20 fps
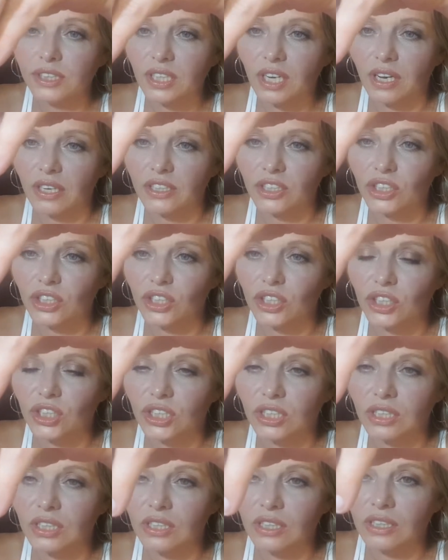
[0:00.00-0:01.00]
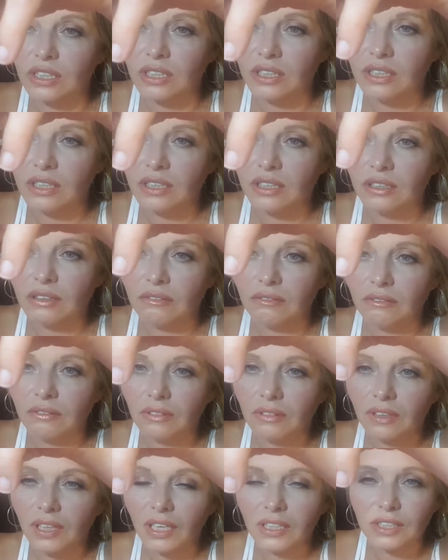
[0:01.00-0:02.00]
Touched.
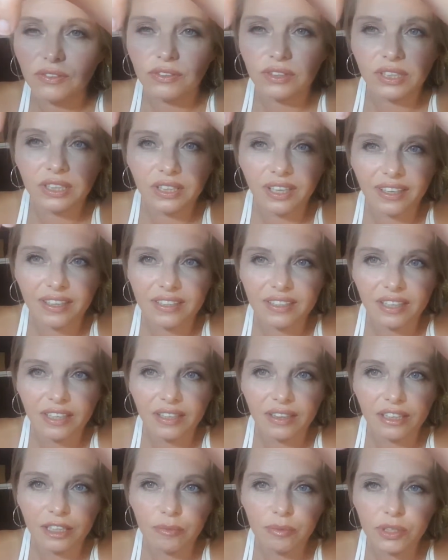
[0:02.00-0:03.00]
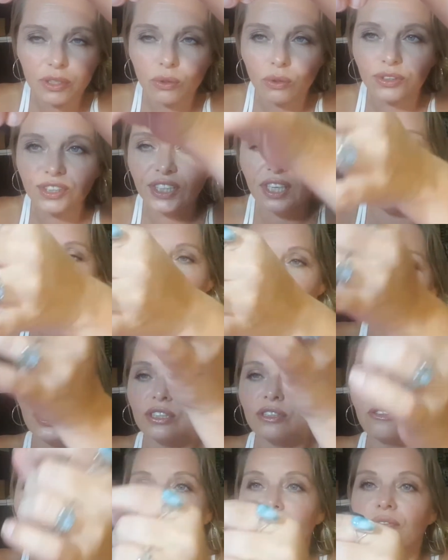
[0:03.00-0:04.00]
That's really nice, eh? Lip Soul Touch.
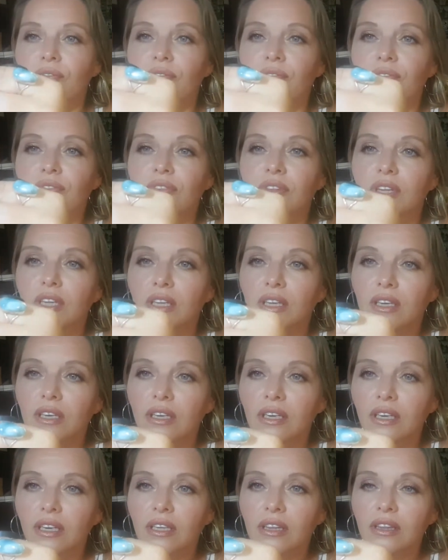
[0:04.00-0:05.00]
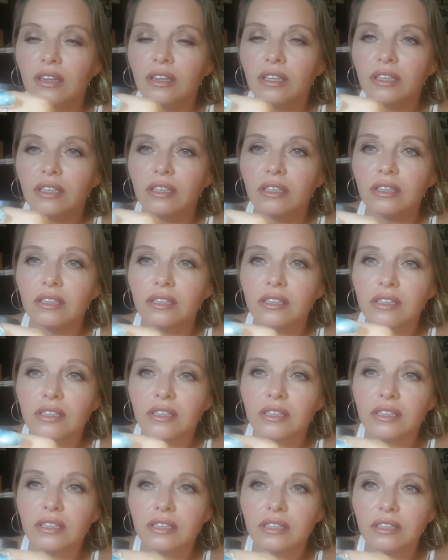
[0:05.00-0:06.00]
And
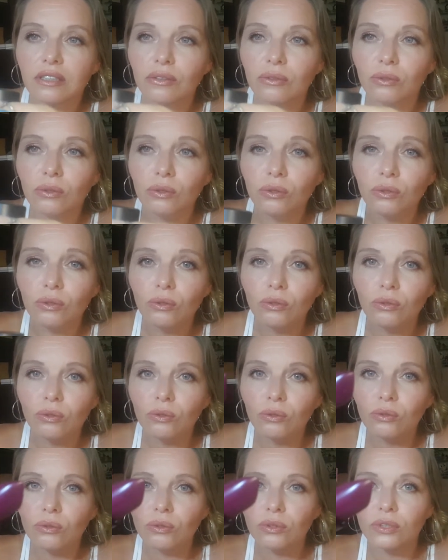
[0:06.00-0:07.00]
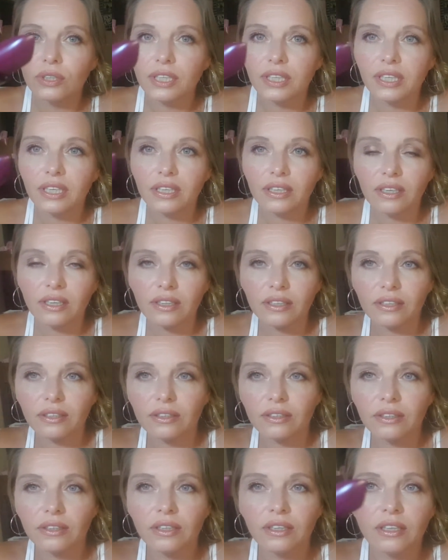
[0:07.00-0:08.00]
this Oh, look at that color.
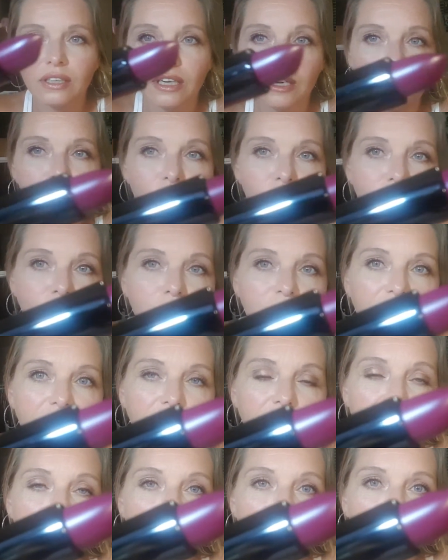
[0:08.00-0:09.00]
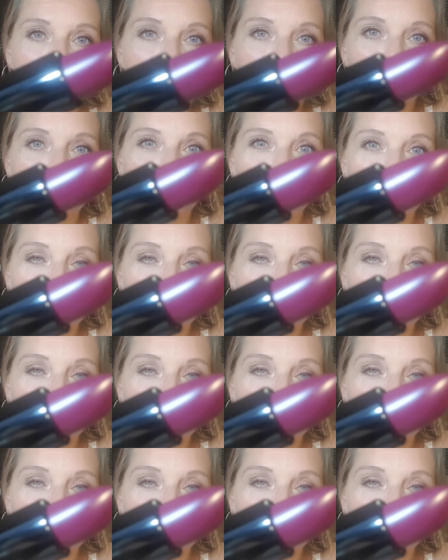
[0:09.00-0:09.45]
I'm going up here. Here we go.